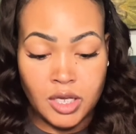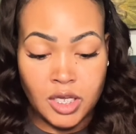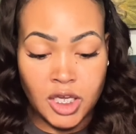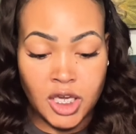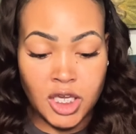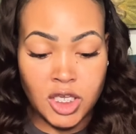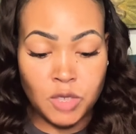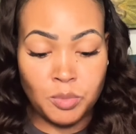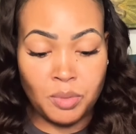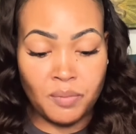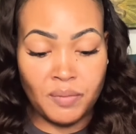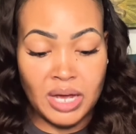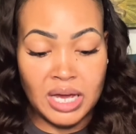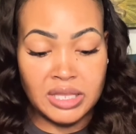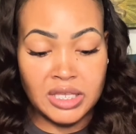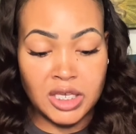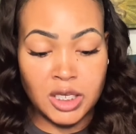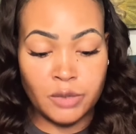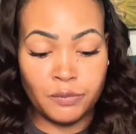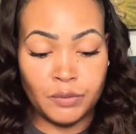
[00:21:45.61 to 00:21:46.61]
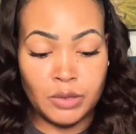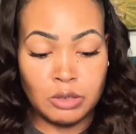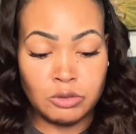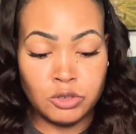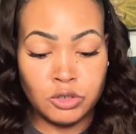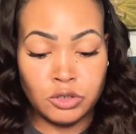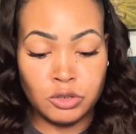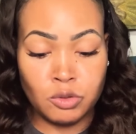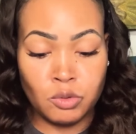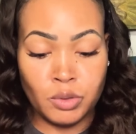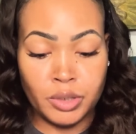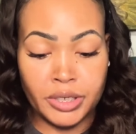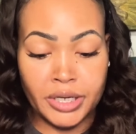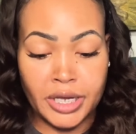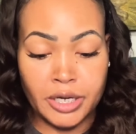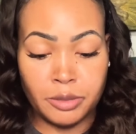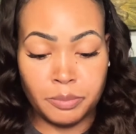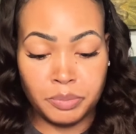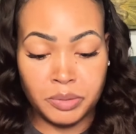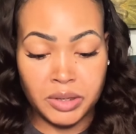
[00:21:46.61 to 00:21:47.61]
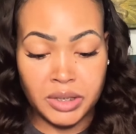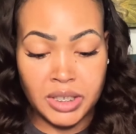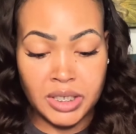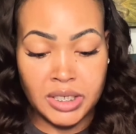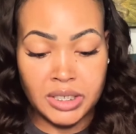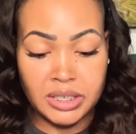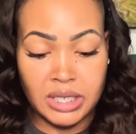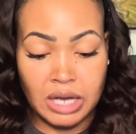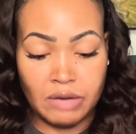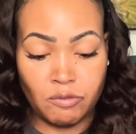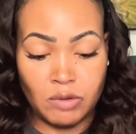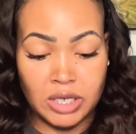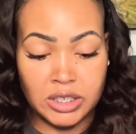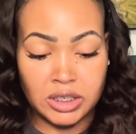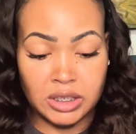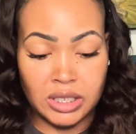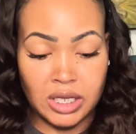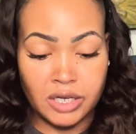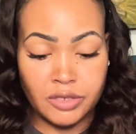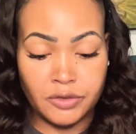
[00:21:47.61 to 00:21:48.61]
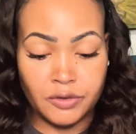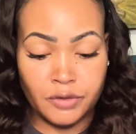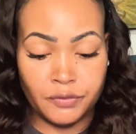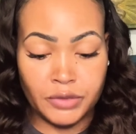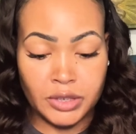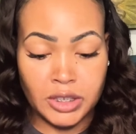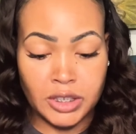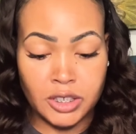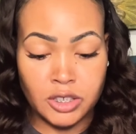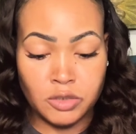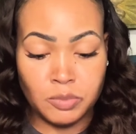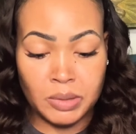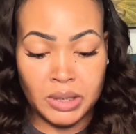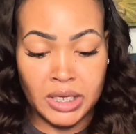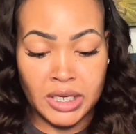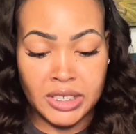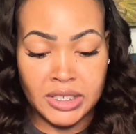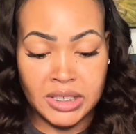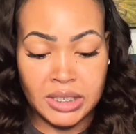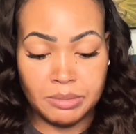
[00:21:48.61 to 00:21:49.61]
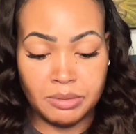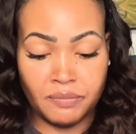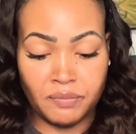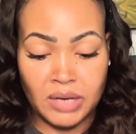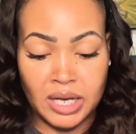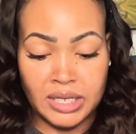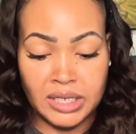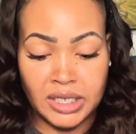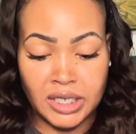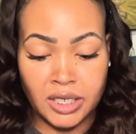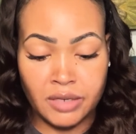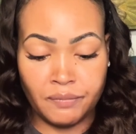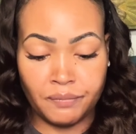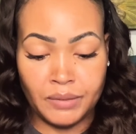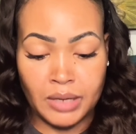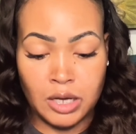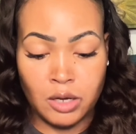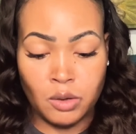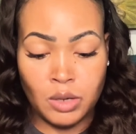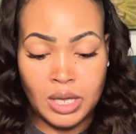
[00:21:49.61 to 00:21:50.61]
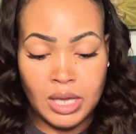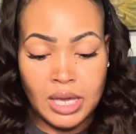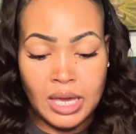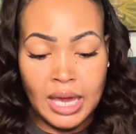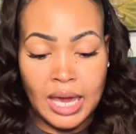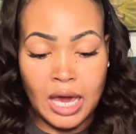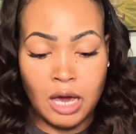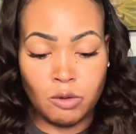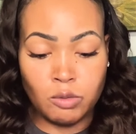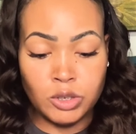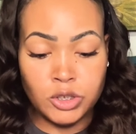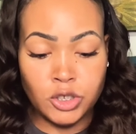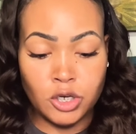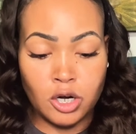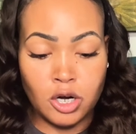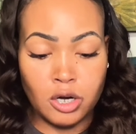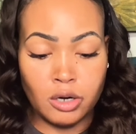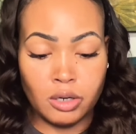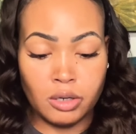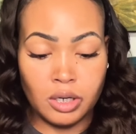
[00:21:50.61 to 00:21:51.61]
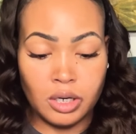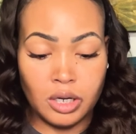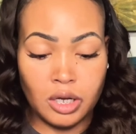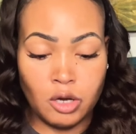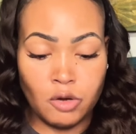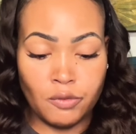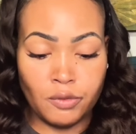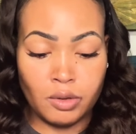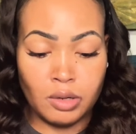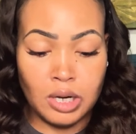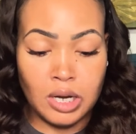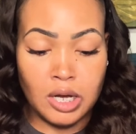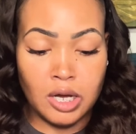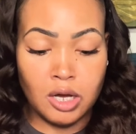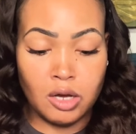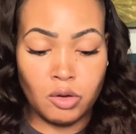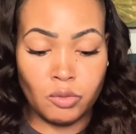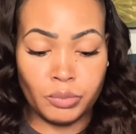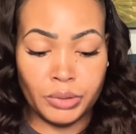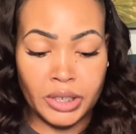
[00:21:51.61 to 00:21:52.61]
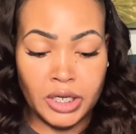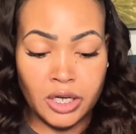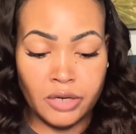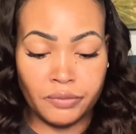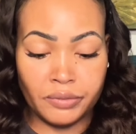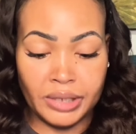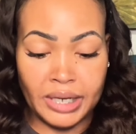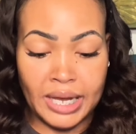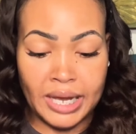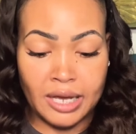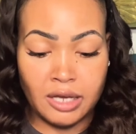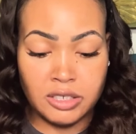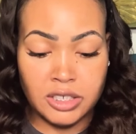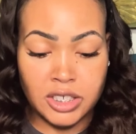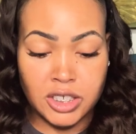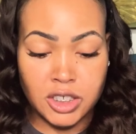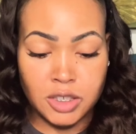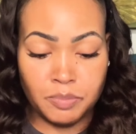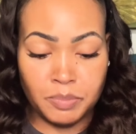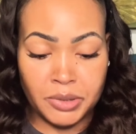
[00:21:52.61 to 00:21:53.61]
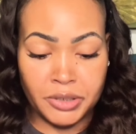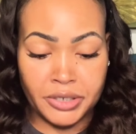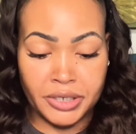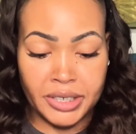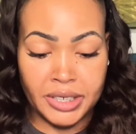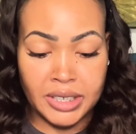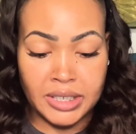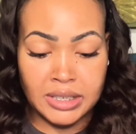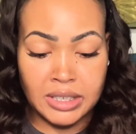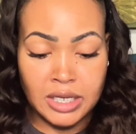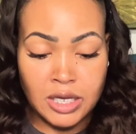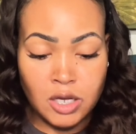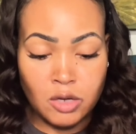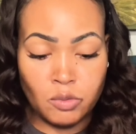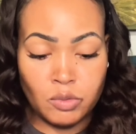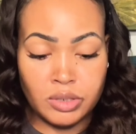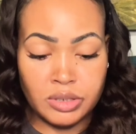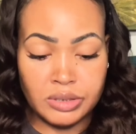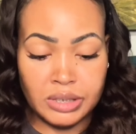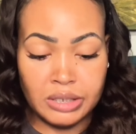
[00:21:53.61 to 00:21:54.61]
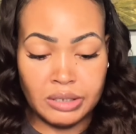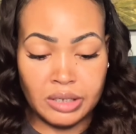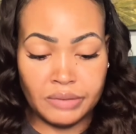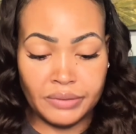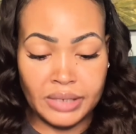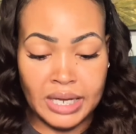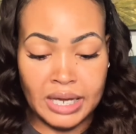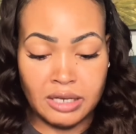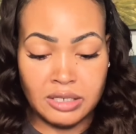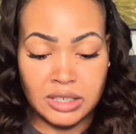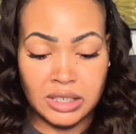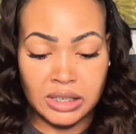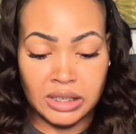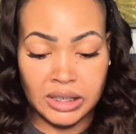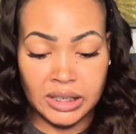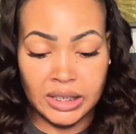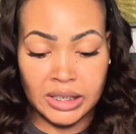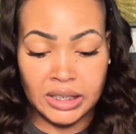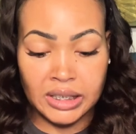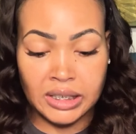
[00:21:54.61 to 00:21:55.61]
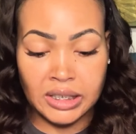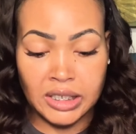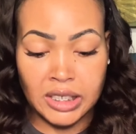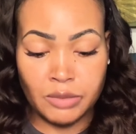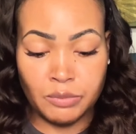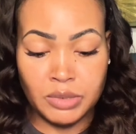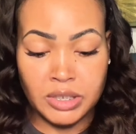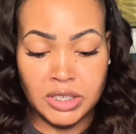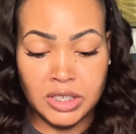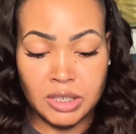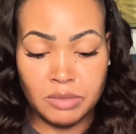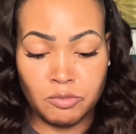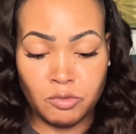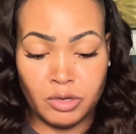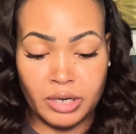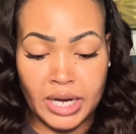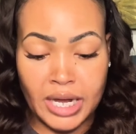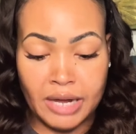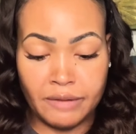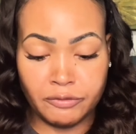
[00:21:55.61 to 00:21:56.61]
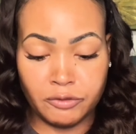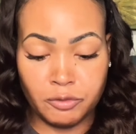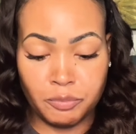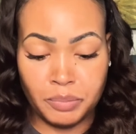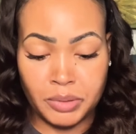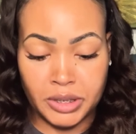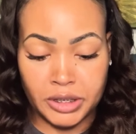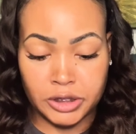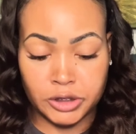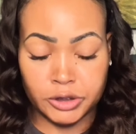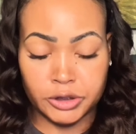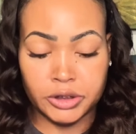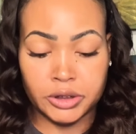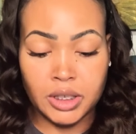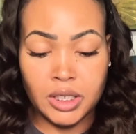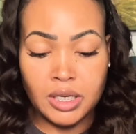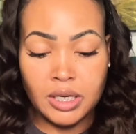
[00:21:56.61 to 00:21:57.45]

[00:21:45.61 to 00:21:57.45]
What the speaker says: Can you provide the info to the coordinator, please? I've watched a lot of your videos, but can't seem to find the info. How was your overall recovery house experience? Was the recovery house clean? Can we see more after pictures?